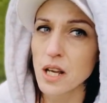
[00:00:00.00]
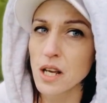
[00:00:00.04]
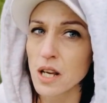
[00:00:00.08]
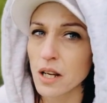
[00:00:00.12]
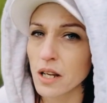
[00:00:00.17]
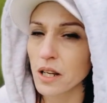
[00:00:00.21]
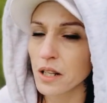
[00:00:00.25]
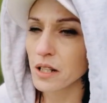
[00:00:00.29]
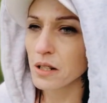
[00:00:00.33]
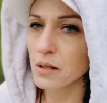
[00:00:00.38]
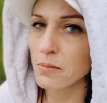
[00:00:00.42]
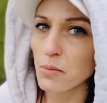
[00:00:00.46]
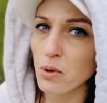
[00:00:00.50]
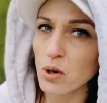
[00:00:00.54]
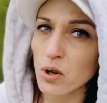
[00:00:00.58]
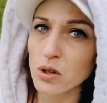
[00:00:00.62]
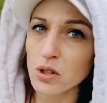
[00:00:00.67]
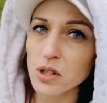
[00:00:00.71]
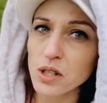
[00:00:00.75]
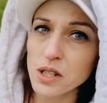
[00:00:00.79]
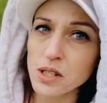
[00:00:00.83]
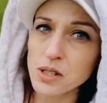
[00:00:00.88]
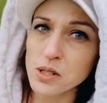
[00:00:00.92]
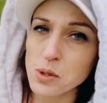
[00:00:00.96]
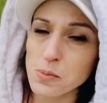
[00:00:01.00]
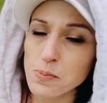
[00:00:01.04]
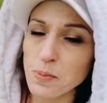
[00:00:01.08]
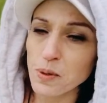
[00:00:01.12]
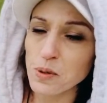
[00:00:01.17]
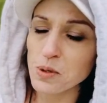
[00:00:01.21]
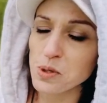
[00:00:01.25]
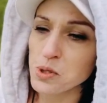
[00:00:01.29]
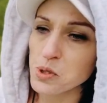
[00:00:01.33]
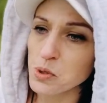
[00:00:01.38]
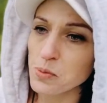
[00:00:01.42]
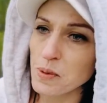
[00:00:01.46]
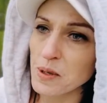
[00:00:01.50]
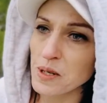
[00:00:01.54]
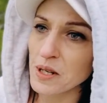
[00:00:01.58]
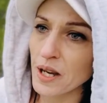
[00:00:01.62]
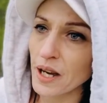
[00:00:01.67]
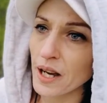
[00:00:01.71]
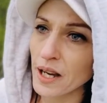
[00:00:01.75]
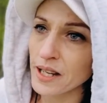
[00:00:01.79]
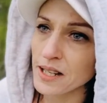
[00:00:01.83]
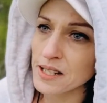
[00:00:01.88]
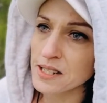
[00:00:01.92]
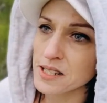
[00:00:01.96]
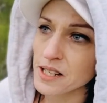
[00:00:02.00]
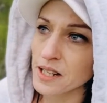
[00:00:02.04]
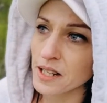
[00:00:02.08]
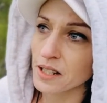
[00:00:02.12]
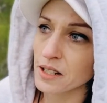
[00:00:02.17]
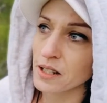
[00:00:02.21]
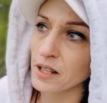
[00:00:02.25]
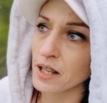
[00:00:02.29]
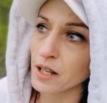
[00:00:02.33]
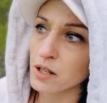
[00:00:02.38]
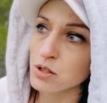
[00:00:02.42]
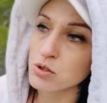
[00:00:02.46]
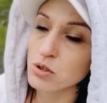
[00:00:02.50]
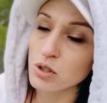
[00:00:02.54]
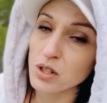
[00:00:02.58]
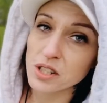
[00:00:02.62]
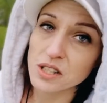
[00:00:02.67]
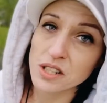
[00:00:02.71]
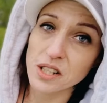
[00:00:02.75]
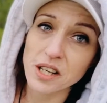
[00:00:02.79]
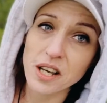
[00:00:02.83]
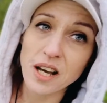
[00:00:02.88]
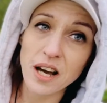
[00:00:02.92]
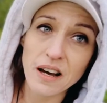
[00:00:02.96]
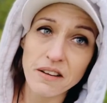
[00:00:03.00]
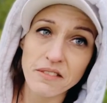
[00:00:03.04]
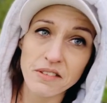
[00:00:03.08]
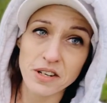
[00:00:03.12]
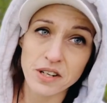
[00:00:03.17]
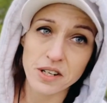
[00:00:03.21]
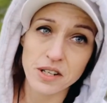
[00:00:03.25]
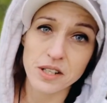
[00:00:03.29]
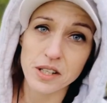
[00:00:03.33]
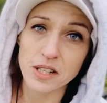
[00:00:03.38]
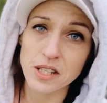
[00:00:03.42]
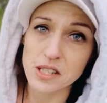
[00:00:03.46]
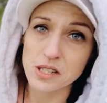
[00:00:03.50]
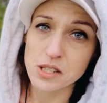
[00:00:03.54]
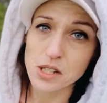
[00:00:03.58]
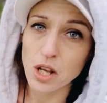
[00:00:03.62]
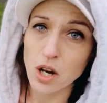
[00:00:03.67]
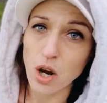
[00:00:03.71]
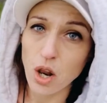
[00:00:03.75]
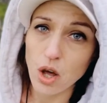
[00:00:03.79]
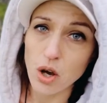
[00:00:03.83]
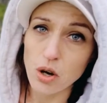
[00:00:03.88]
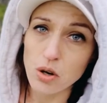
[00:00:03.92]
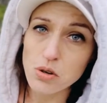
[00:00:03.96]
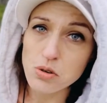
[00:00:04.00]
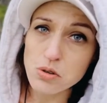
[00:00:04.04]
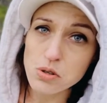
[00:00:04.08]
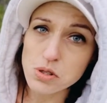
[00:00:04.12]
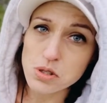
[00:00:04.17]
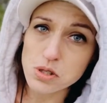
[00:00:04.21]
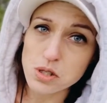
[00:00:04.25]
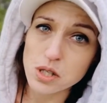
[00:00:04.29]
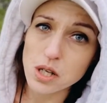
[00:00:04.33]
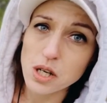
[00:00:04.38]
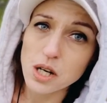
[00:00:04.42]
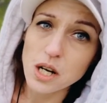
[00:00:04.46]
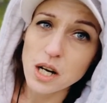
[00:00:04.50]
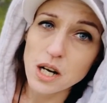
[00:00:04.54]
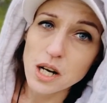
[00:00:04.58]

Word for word: in the morning supposed to be nice and actually the cavern is closed.